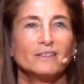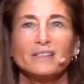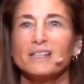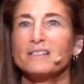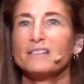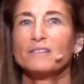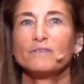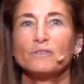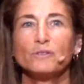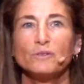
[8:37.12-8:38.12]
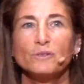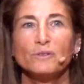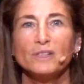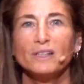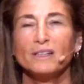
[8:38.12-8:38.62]
tasty
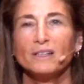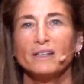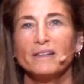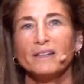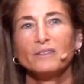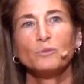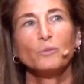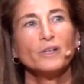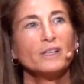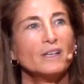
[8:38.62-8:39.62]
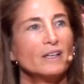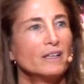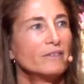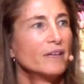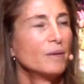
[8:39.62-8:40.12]
food. That's one
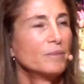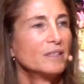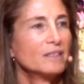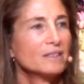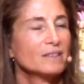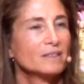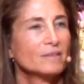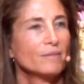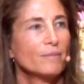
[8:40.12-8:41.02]
kind of happiness.